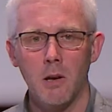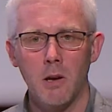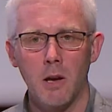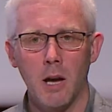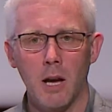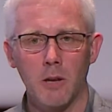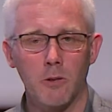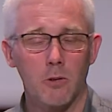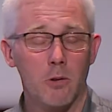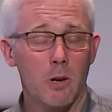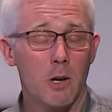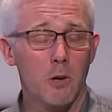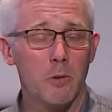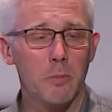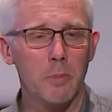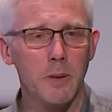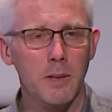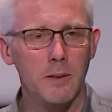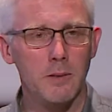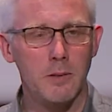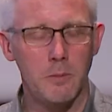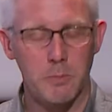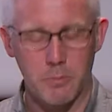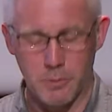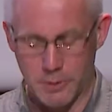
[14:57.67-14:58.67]
And to our big
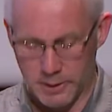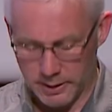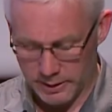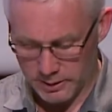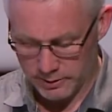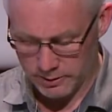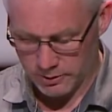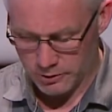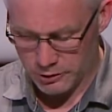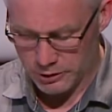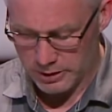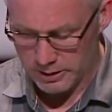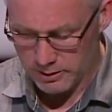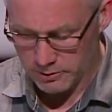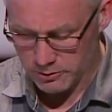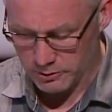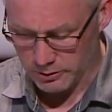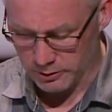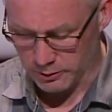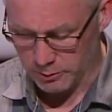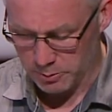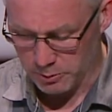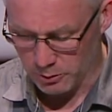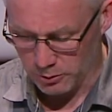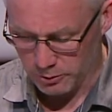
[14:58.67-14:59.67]
surprise,
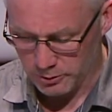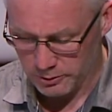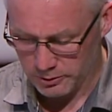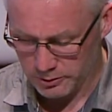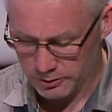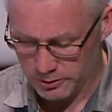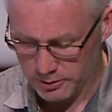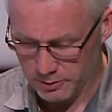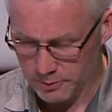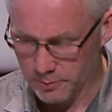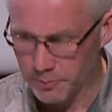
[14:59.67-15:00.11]
children's books.